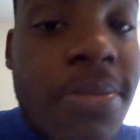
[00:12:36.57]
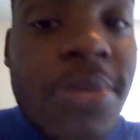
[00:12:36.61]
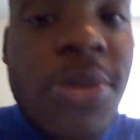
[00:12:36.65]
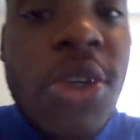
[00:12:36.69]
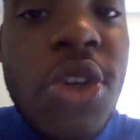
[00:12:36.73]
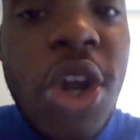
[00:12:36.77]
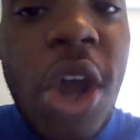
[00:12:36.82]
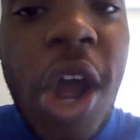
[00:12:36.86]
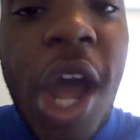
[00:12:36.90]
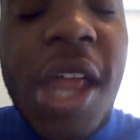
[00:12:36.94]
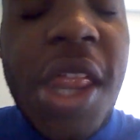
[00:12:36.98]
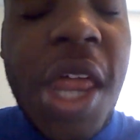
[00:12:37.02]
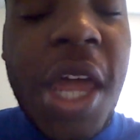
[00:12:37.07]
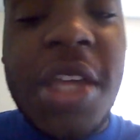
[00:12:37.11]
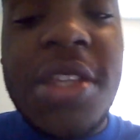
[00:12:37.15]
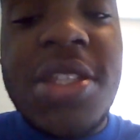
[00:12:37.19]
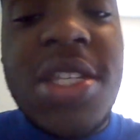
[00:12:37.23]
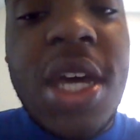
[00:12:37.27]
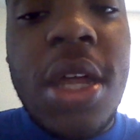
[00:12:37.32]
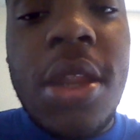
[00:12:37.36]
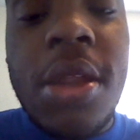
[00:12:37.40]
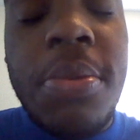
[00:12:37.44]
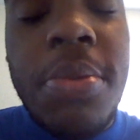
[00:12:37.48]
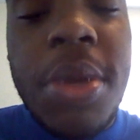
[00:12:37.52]
you know, I like
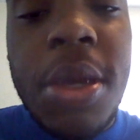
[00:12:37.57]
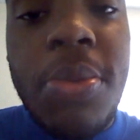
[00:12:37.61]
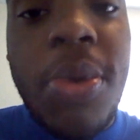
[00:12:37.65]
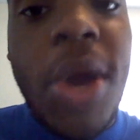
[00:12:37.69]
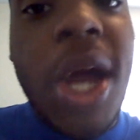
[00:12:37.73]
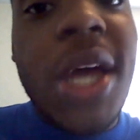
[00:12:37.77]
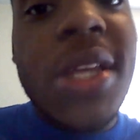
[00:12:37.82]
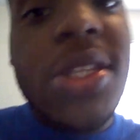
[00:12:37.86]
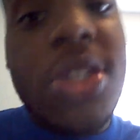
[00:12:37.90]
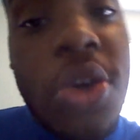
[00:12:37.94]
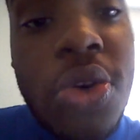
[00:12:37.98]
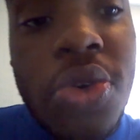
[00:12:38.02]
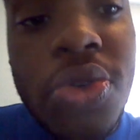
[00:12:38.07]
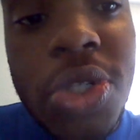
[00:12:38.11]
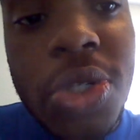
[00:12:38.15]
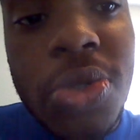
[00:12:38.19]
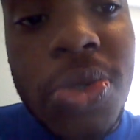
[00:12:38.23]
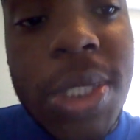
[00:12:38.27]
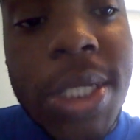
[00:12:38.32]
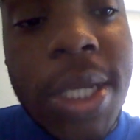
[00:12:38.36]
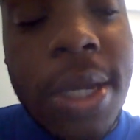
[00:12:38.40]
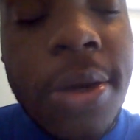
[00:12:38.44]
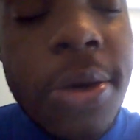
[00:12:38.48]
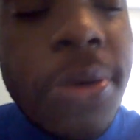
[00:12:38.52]
telling people I told
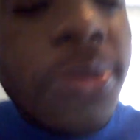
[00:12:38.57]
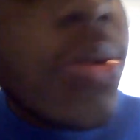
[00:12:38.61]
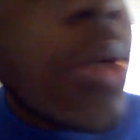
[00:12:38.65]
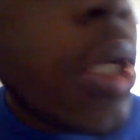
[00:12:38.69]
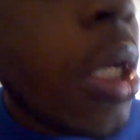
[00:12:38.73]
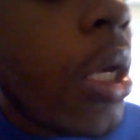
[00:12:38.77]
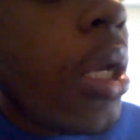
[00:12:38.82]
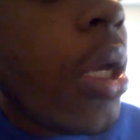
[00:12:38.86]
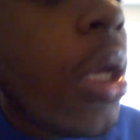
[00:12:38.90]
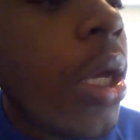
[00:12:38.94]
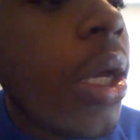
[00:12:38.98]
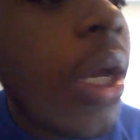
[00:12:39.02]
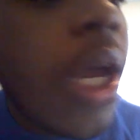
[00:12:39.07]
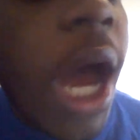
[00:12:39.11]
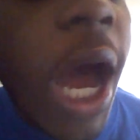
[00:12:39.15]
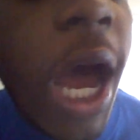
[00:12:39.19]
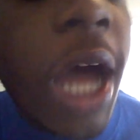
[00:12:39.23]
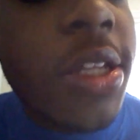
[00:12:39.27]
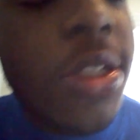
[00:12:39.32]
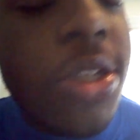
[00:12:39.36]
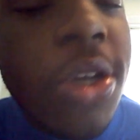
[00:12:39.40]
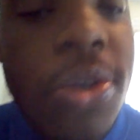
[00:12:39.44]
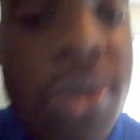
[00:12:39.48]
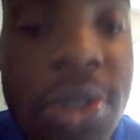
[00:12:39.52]
you so.
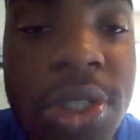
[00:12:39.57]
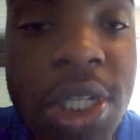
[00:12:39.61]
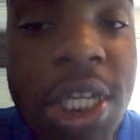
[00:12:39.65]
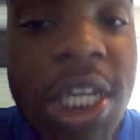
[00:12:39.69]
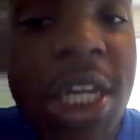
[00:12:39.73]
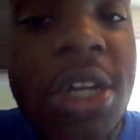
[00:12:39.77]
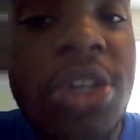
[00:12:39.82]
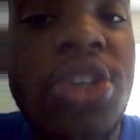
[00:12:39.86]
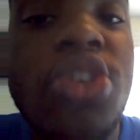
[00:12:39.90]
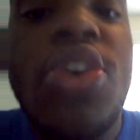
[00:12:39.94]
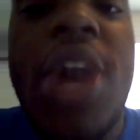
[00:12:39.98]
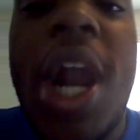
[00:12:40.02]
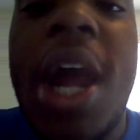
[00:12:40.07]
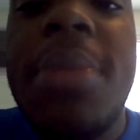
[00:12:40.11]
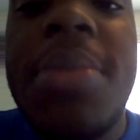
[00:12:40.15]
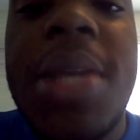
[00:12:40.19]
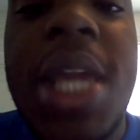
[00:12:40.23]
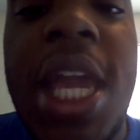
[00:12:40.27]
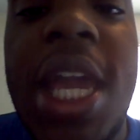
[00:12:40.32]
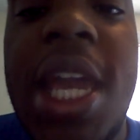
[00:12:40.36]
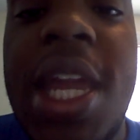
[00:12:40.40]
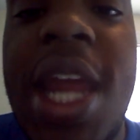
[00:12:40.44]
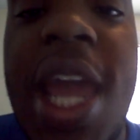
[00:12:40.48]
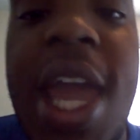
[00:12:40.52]
I told you he had dropped
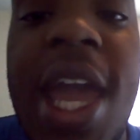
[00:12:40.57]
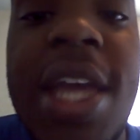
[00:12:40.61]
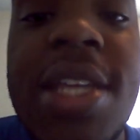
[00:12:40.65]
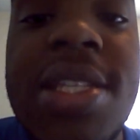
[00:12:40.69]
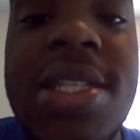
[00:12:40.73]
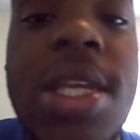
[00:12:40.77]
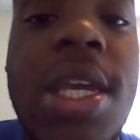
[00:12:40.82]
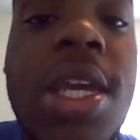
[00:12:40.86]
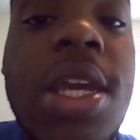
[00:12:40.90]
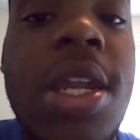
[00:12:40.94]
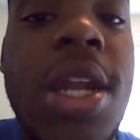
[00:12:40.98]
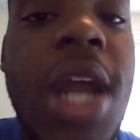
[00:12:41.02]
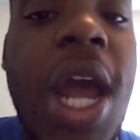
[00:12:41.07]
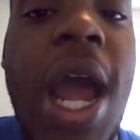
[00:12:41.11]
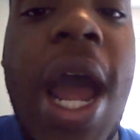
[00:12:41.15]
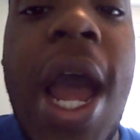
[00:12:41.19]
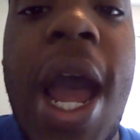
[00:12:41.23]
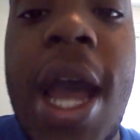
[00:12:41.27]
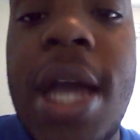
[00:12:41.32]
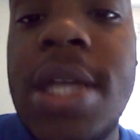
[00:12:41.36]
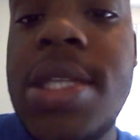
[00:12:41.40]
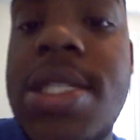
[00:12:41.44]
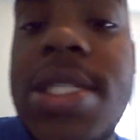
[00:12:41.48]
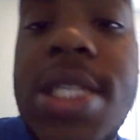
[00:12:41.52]
Kate ass in a
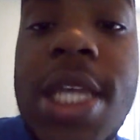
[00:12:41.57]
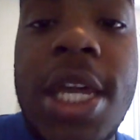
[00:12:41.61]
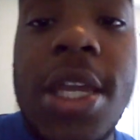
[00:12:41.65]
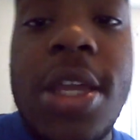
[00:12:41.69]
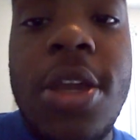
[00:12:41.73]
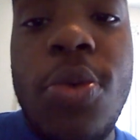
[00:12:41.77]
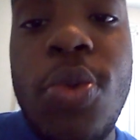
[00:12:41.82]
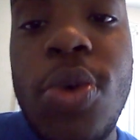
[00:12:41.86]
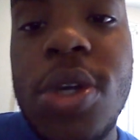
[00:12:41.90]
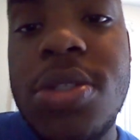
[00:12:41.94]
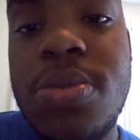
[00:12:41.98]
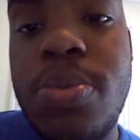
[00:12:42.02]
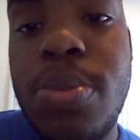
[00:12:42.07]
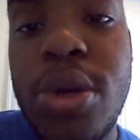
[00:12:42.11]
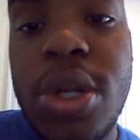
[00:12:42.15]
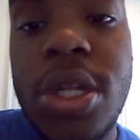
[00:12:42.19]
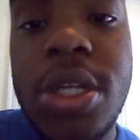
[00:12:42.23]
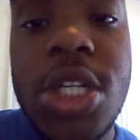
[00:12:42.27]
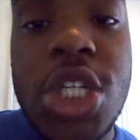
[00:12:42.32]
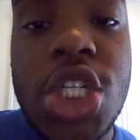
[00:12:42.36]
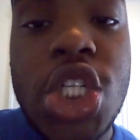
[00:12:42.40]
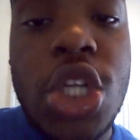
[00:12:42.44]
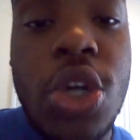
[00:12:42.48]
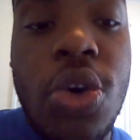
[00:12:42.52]
hot second once
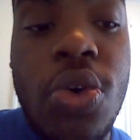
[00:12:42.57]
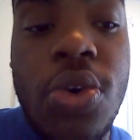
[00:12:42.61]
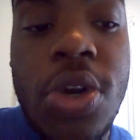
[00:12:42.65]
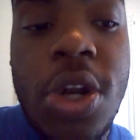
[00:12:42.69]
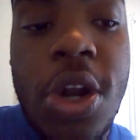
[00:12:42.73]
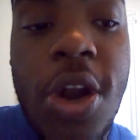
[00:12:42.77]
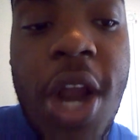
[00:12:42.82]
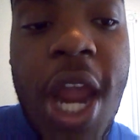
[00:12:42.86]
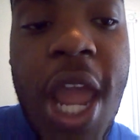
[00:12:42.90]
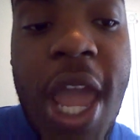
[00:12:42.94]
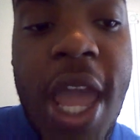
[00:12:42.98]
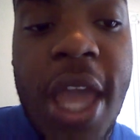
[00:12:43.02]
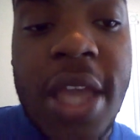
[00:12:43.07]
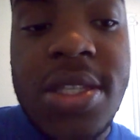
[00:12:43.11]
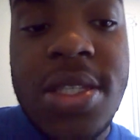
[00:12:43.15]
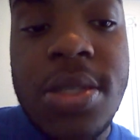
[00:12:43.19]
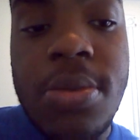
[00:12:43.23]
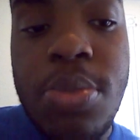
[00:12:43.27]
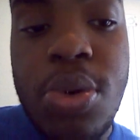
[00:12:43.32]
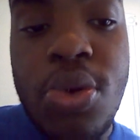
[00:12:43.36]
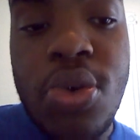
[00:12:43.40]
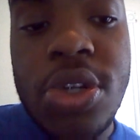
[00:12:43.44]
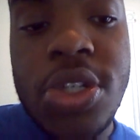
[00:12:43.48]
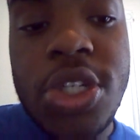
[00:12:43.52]
Brenda showed her ass
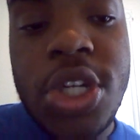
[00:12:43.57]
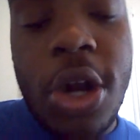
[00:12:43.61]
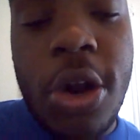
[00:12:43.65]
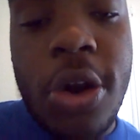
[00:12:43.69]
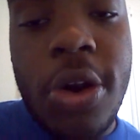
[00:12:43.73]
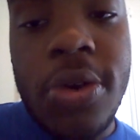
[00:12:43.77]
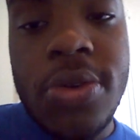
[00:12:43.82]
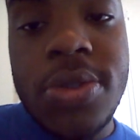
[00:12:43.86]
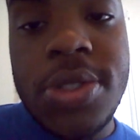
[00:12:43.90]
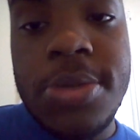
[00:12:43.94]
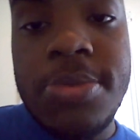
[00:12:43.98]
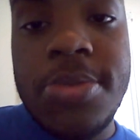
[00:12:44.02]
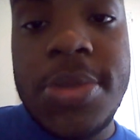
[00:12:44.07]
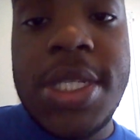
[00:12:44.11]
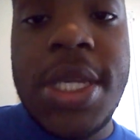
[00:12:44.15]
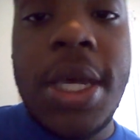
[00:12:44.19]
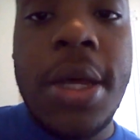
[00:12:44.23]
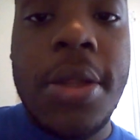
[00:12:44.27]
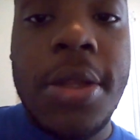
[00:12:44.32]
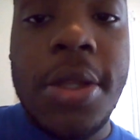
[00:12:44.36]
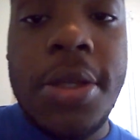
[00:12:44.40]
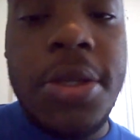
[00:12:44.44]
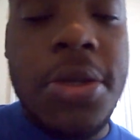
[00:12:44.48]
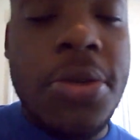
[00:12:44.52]
in Port Charles, I'm
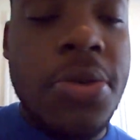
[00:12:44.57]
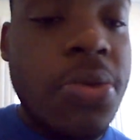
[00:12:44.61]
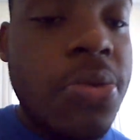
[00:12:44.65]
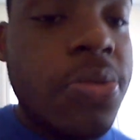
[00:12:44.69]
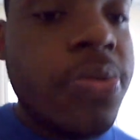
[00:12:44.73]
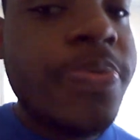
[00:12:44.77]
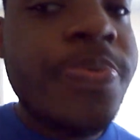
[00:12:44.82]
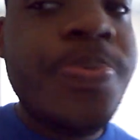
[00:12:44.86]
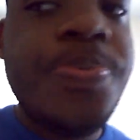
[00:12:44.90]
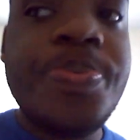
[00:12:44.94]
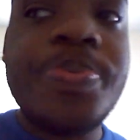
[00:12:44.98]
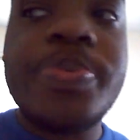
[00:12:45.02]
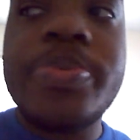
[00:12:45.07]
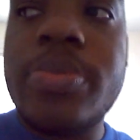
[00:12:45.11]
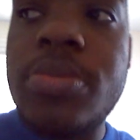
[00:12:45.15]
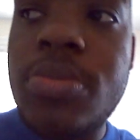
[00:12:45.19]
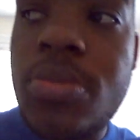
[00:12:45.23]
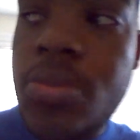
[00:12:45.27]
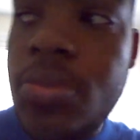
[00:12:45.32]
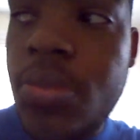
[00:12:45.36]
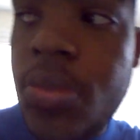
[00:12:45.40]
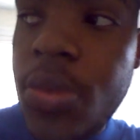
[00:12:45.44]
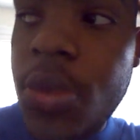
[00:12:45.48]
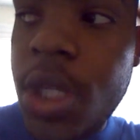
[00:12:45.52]
telling you.
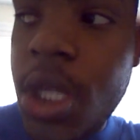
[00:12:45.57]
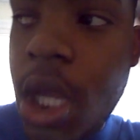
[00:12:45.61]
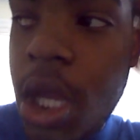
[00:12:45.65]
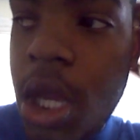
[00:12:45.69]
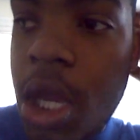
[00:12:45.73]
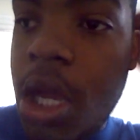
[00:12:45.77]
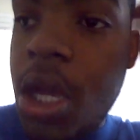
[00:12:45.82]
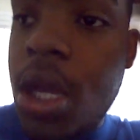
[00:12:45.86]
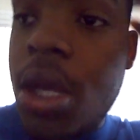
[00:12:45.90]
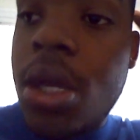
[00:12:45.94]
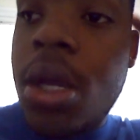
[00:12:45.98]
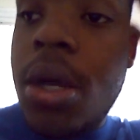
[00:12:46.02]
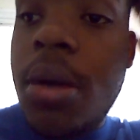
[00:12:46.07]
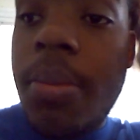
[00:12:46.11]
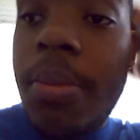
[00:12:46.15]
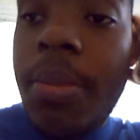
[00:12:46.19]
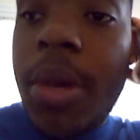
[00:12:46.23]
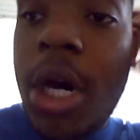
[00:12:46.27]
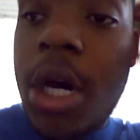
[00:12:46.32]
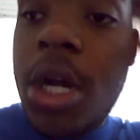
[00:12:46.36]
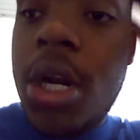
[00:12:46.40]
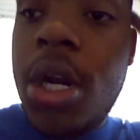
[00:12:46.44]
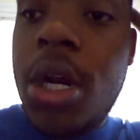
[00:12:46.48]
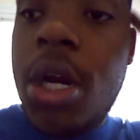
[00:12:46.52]

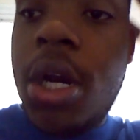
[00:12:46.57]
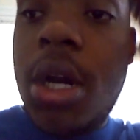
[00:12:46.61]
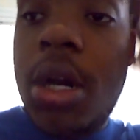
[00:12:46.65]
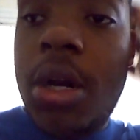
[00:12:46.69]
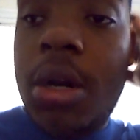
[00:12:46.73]
But,